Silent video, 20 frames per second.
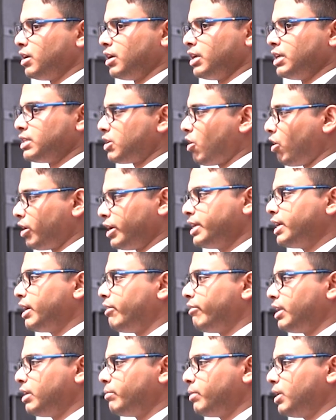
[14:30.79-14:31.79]
is already
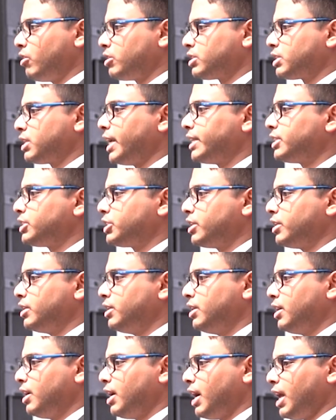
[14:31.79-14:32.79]
available on SlideShare.
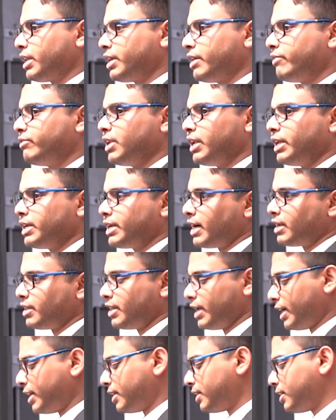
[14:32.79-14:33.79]
I'll give the link at
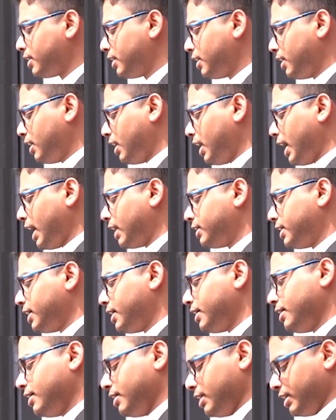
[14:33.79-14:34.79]
the end. And
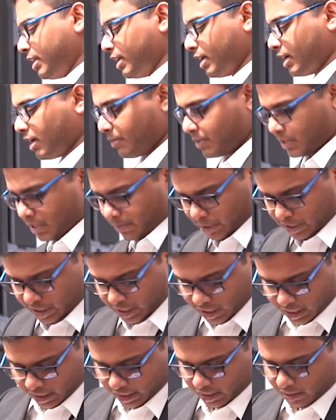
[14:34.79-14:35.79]
there comes the
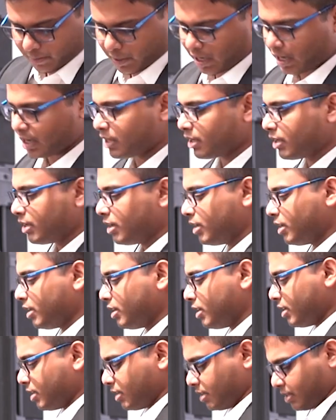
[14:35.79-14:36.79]
machine learning part.
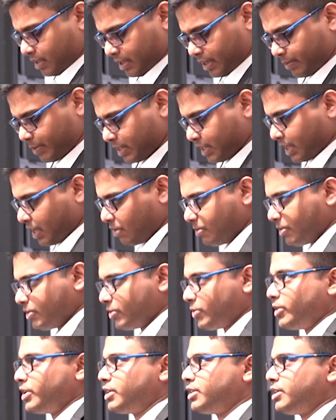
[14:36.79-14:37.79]
Let me see how I'm
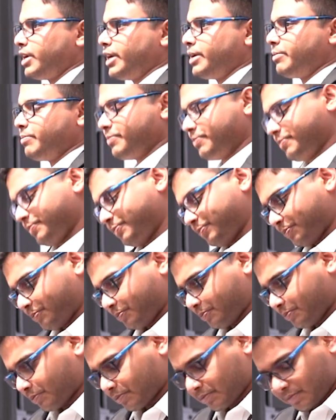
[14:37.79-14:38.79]
doing with time.
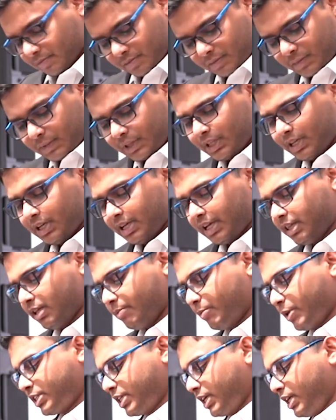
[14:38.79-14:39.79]
In the
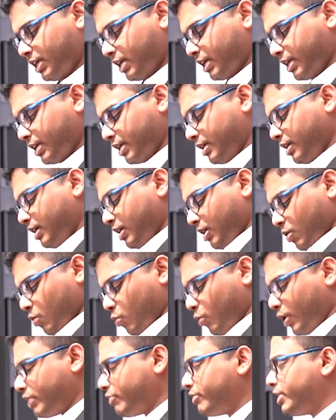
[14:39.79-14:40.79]
machine learning,
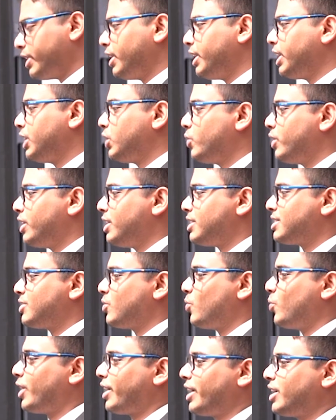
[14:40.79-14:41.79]
what we really do is
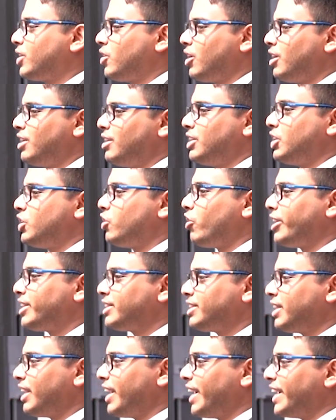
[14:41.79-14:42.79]
what I call
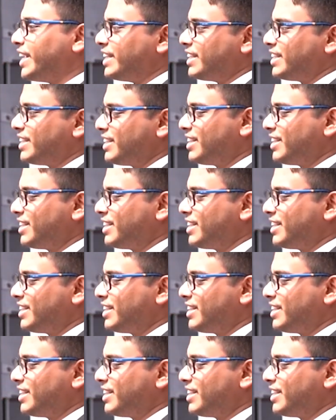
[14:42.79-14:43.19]
drawing the line